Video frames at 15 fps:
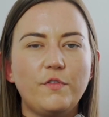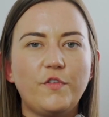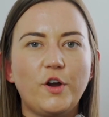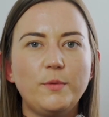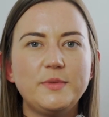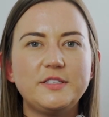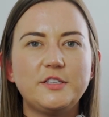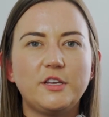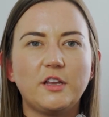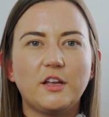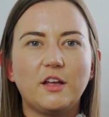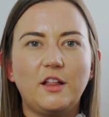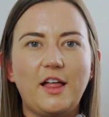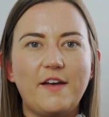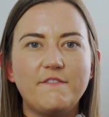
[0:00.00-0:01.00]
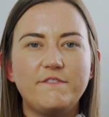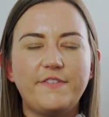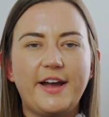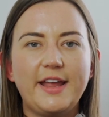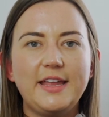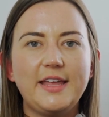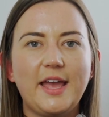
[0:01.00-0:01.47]
Pharmaceutical and
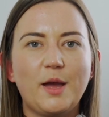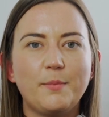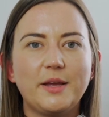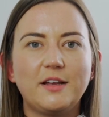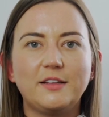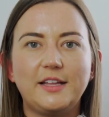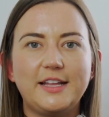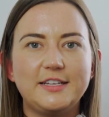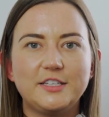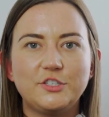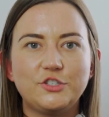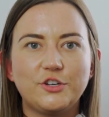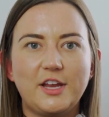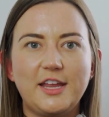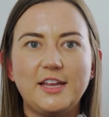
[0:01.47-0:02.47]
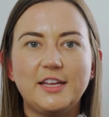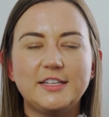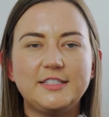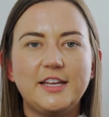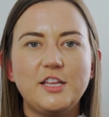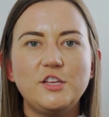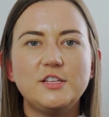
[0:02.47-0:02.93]
fine chemical industry
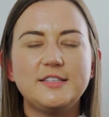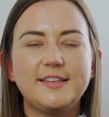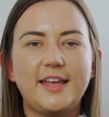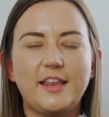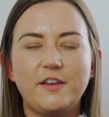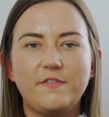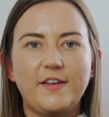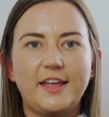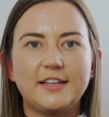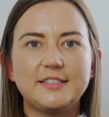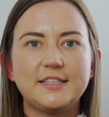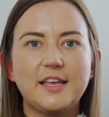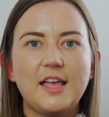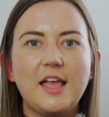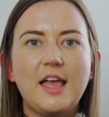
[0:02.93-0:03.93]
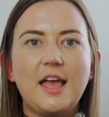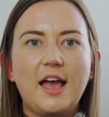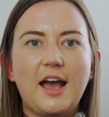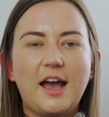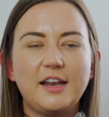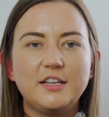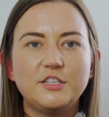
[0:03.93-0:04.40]
continues to innovate
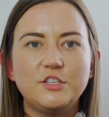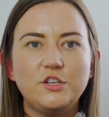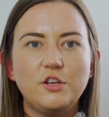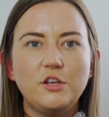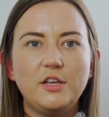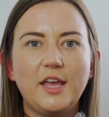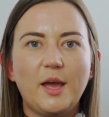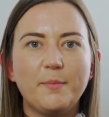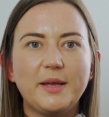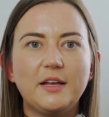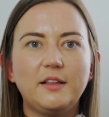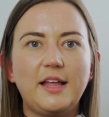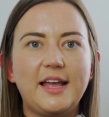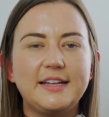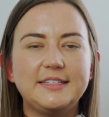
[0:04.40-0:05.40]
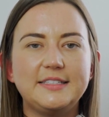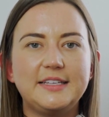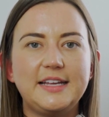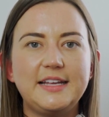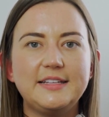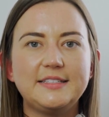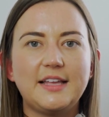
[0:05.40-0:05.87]
and as new chemical
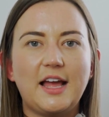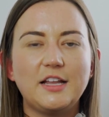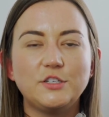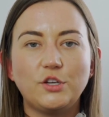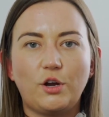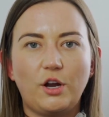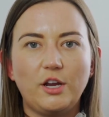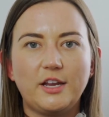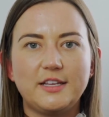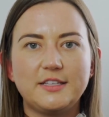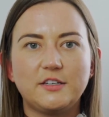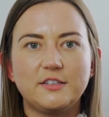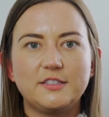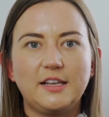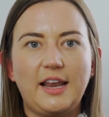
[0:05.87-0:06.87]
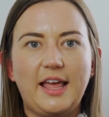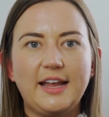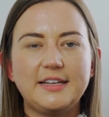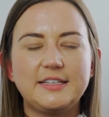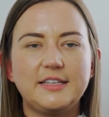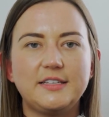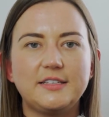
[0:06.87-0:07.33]
entities and targets are
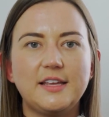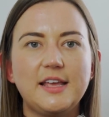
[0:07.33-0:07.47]
selected,